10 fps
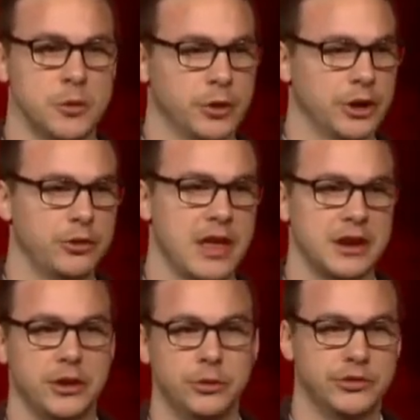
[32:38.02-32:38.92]
We're going to do that
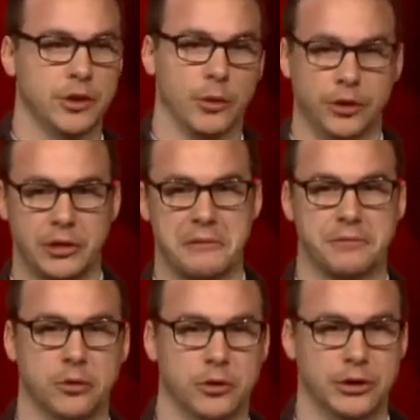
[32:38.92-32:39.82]
in Houston. We're going to do that in
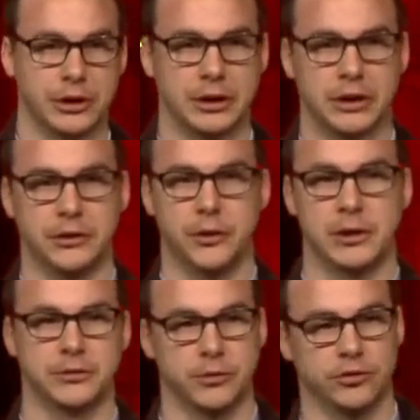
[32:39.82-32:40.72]
Florida and the
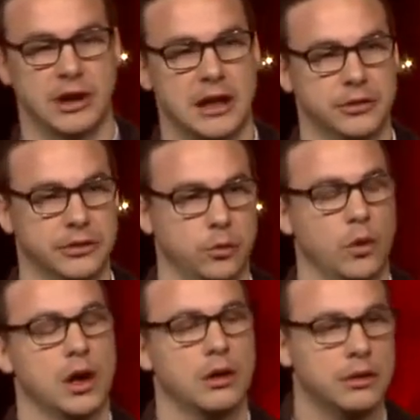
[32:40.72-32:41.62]
U.S. Virgin Islands as
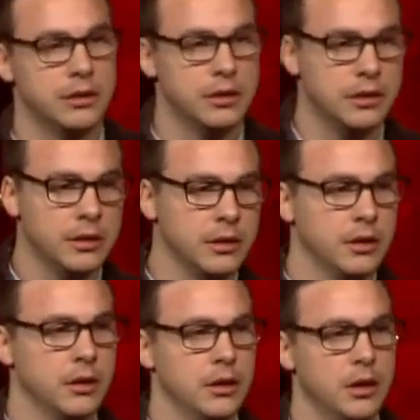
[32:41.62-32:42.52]
well."
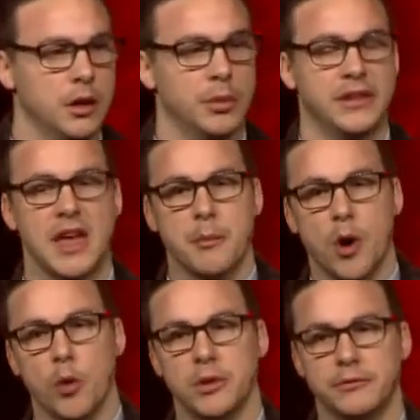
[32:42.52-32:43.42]
But in that
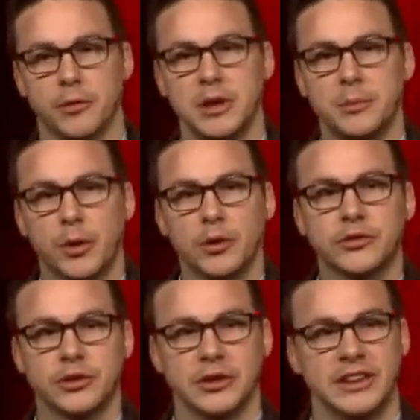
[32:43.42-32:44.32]
moment, for me
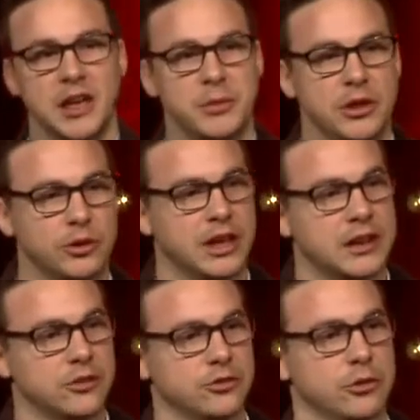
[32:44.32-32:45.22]
personally, it gave me a little
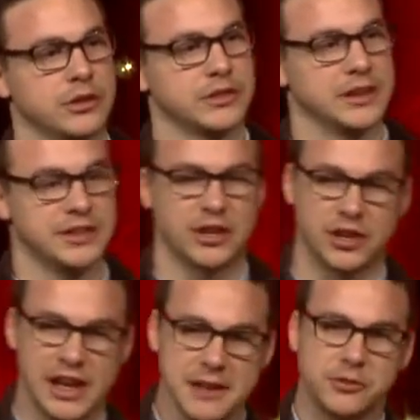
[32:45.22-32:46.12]
kick in the shorts. And I said,
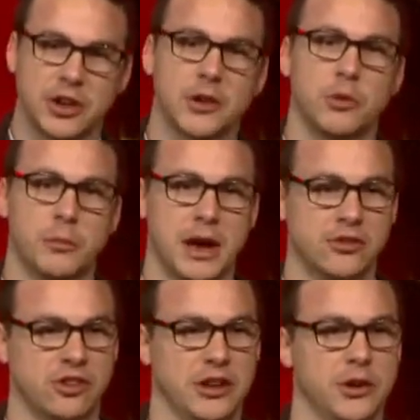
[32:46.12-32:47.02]
could I have done what
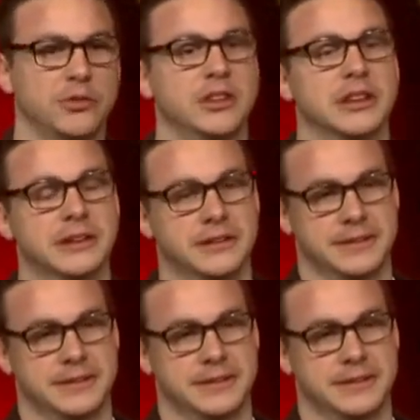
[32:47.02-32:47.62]
Mike Janko did?